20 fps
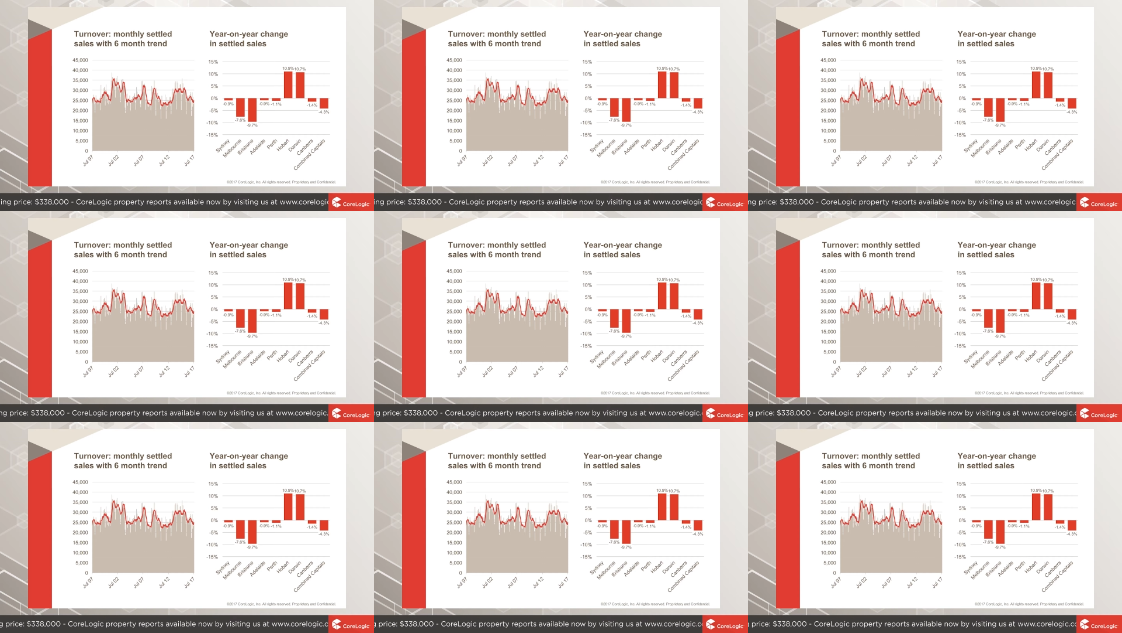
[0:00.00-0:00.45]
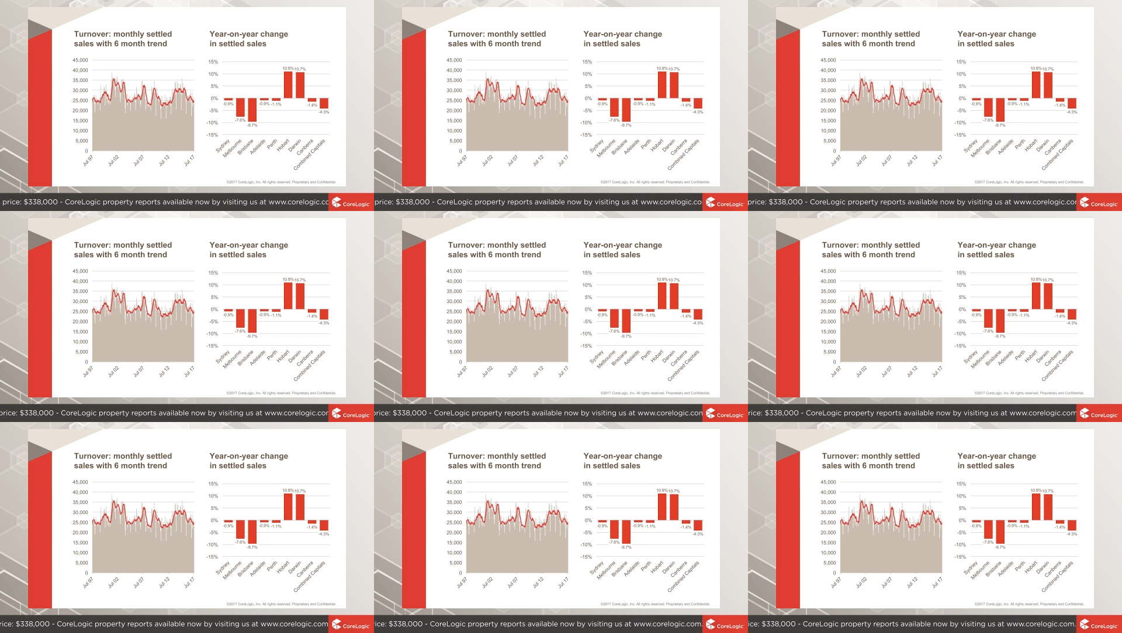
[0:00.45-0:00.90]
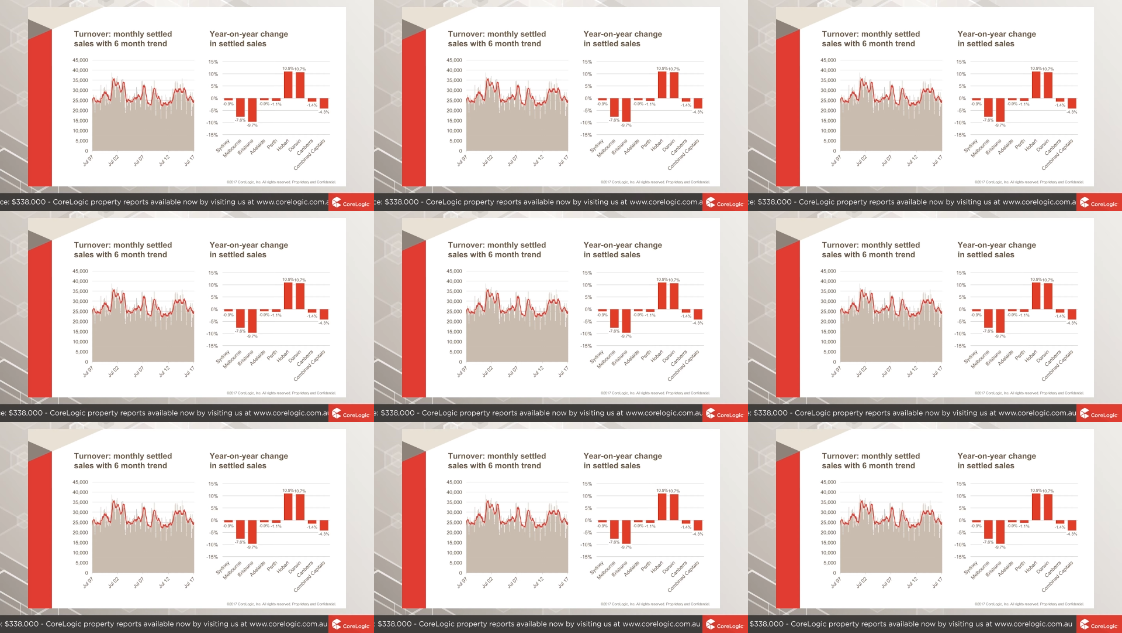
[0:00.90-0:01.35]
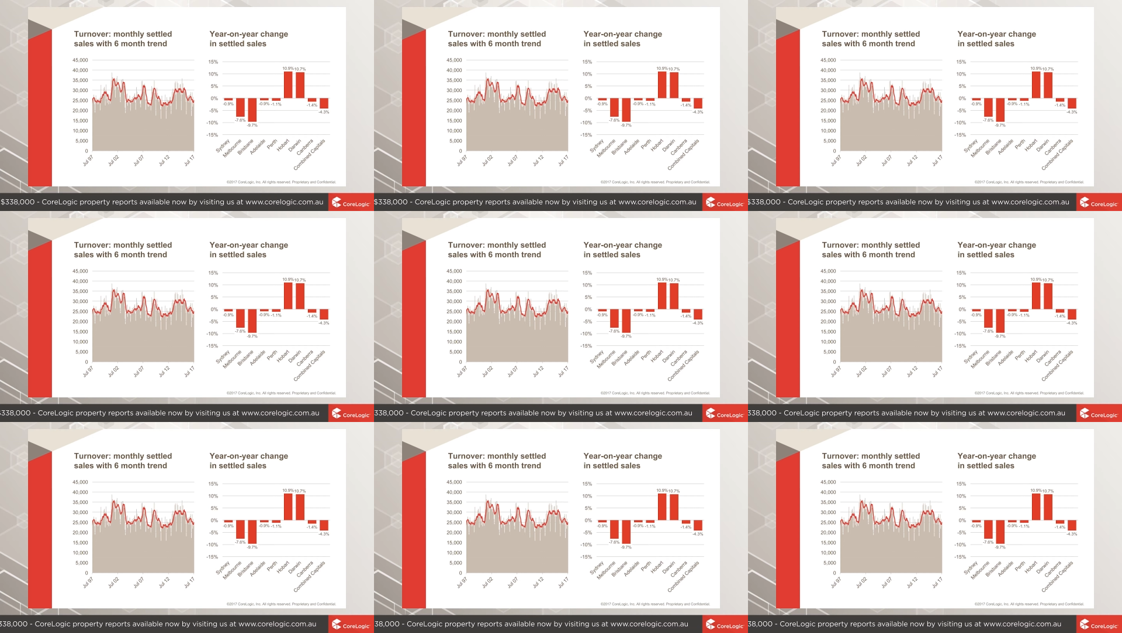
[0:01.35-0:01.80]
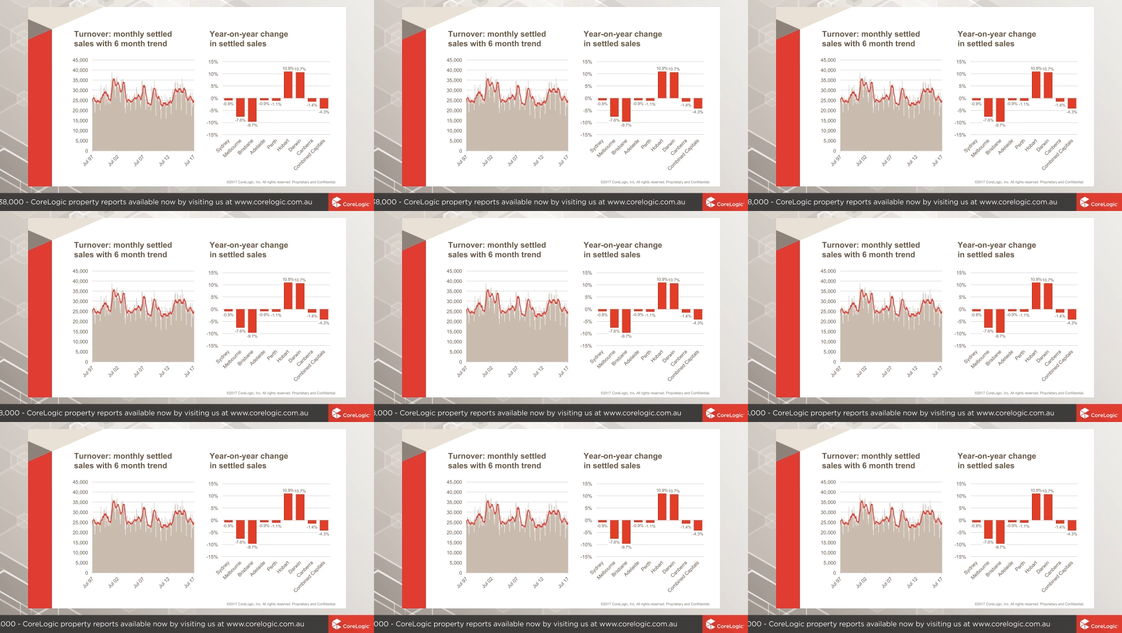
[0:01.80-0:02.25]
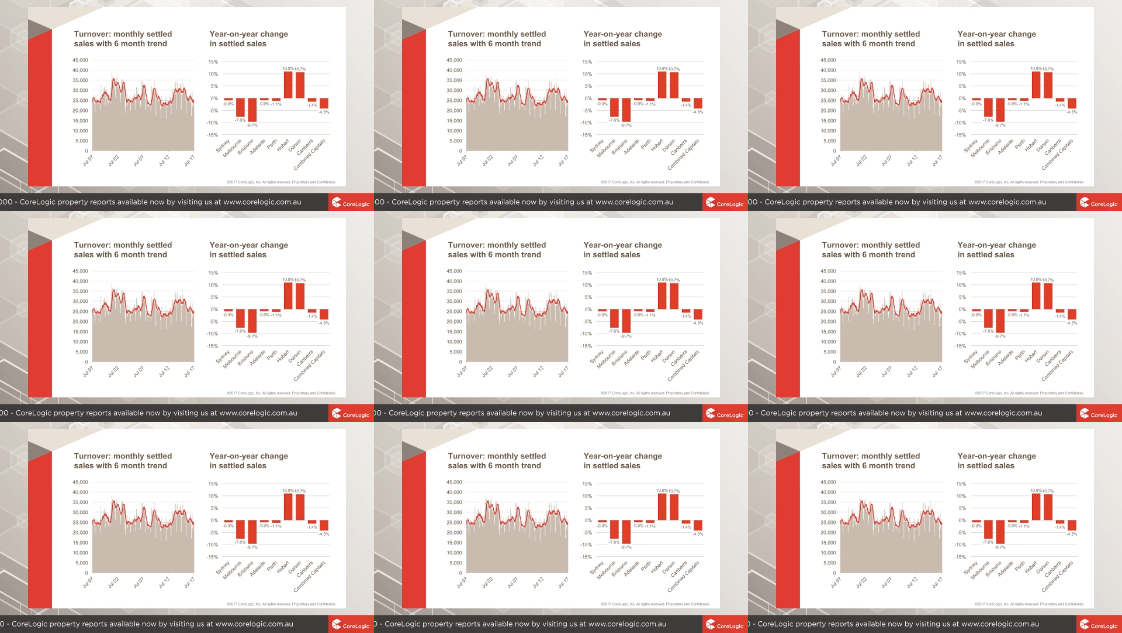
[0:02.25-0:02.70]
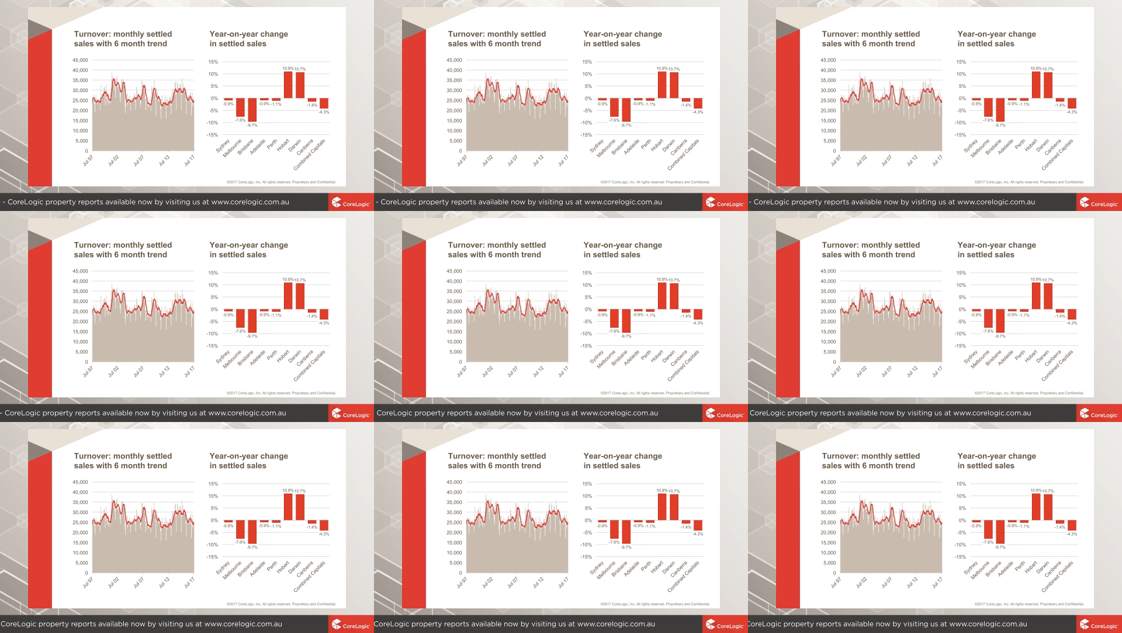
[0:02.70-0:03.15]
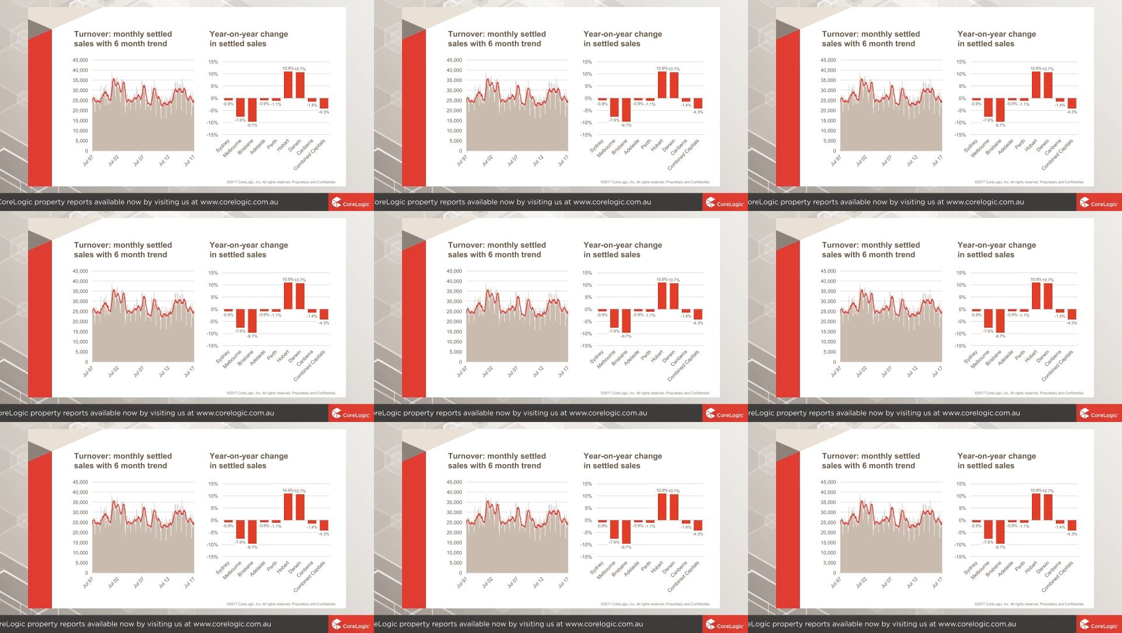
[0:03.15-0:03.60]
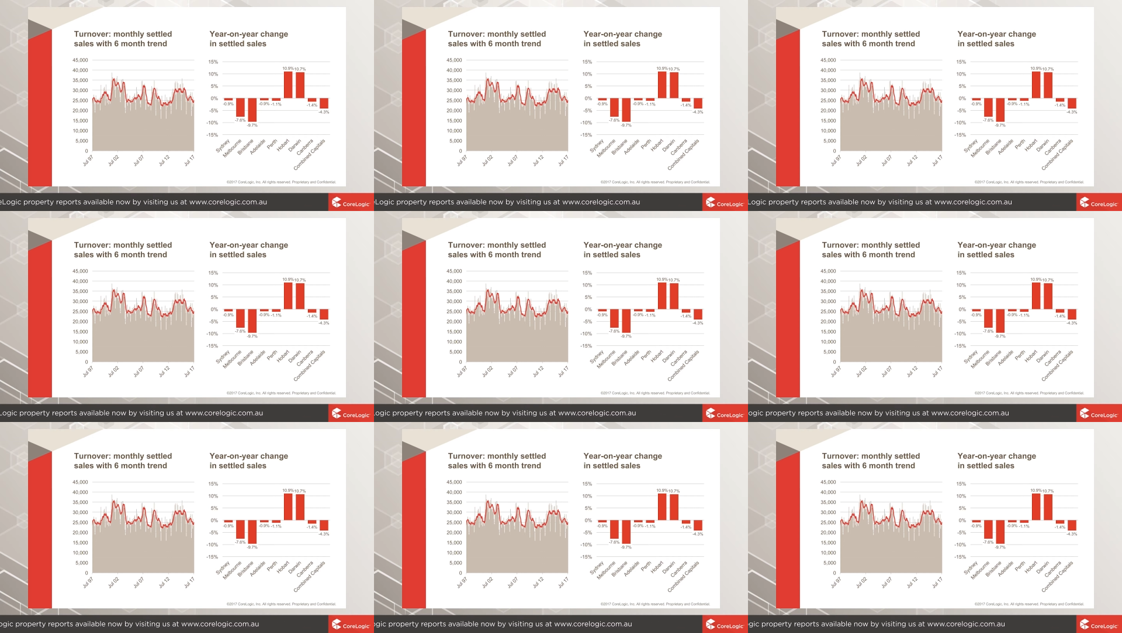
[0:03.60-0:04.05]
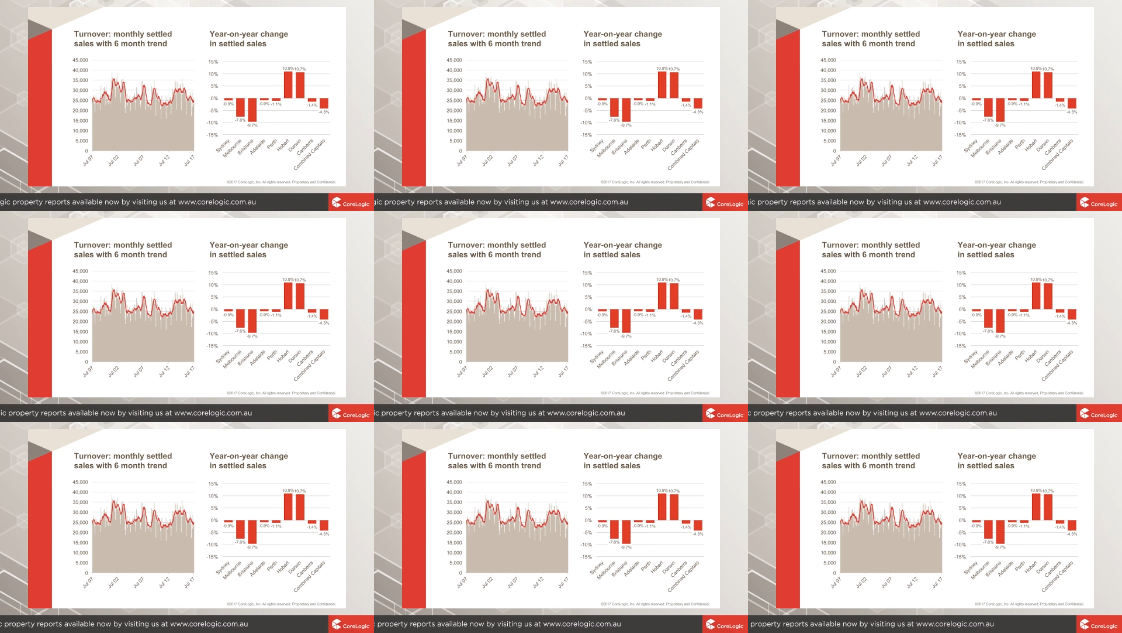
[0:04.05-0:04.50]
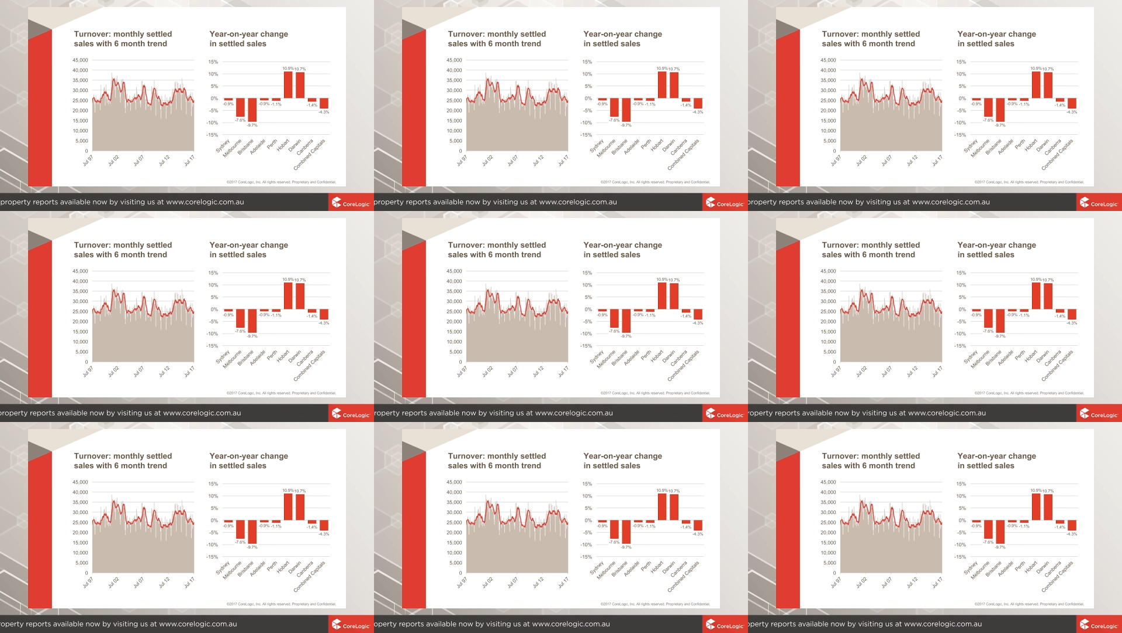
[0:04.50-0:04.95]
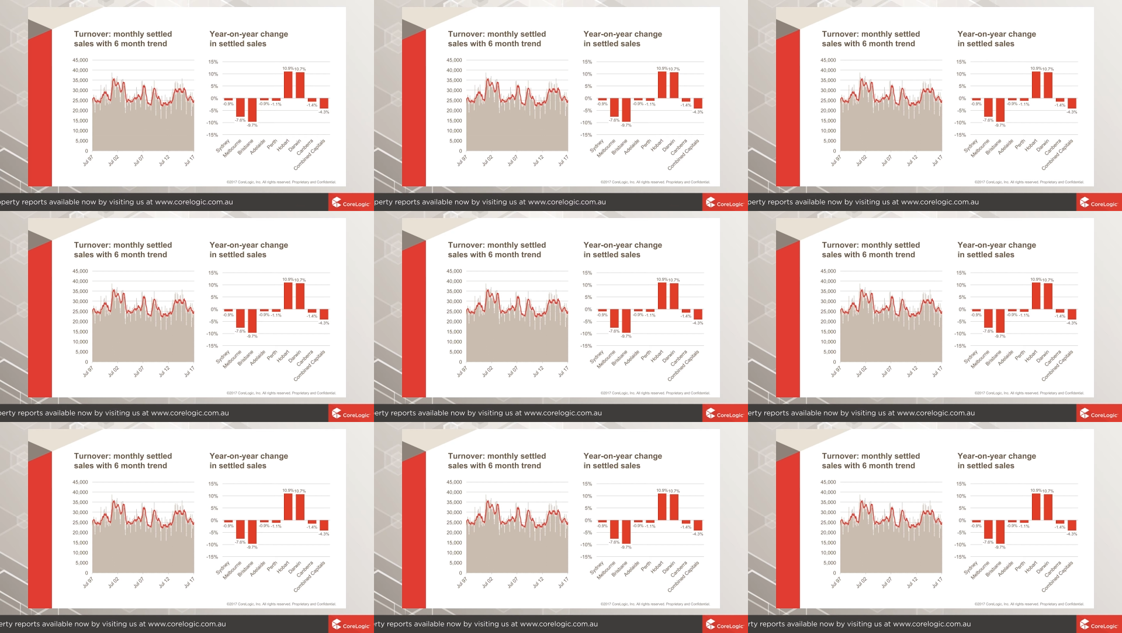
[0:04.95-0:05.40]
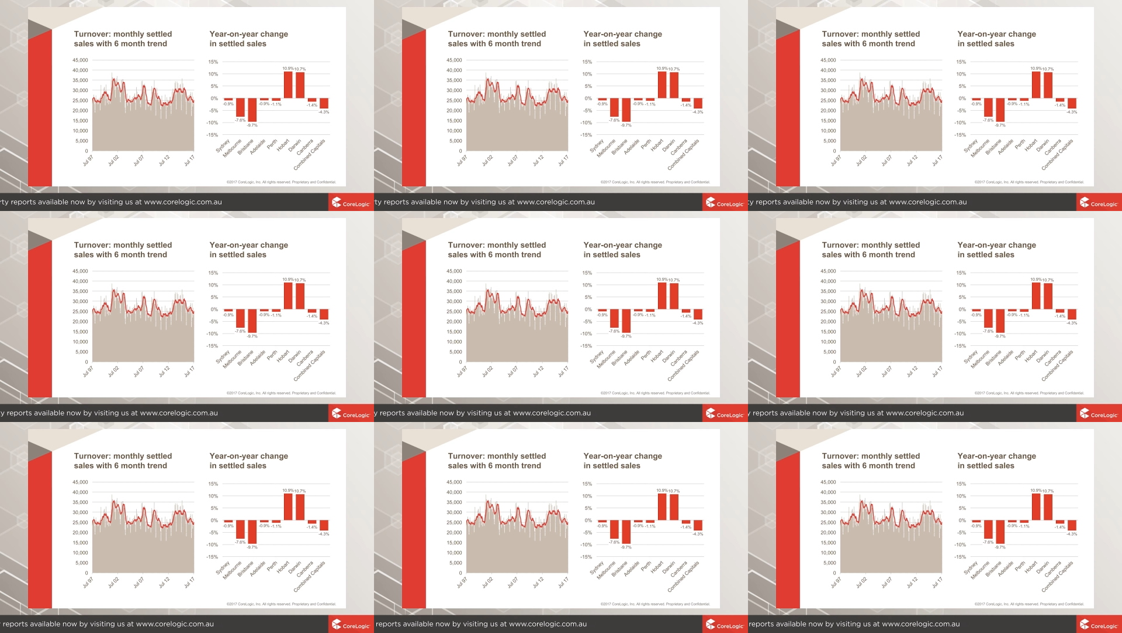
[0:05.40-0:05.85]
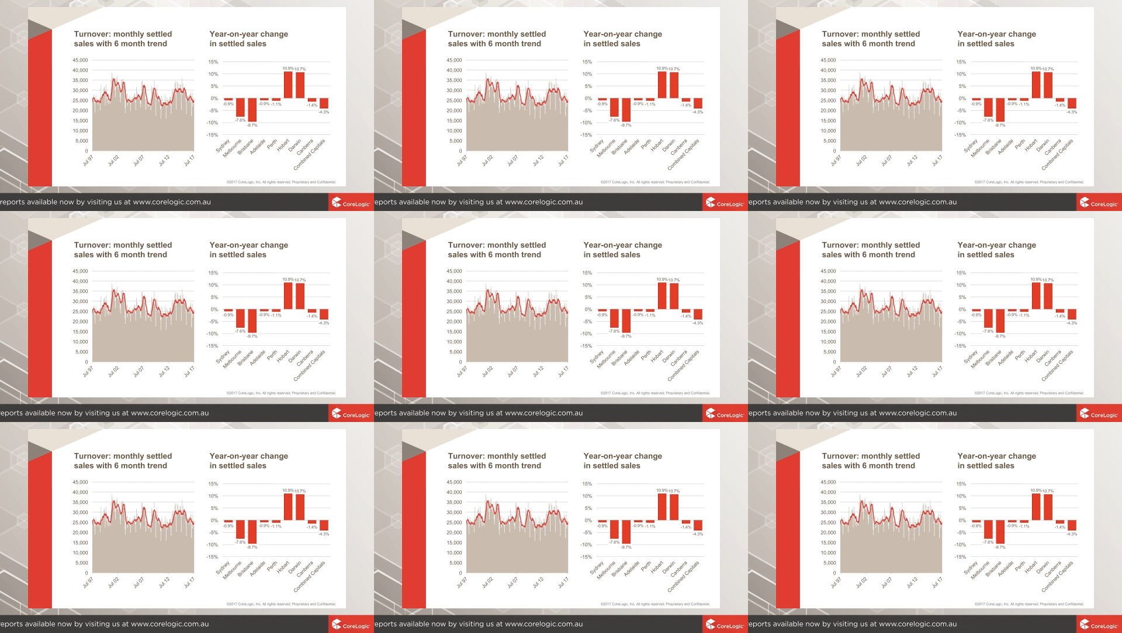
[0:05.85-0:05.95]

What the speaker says: (no speaker visible)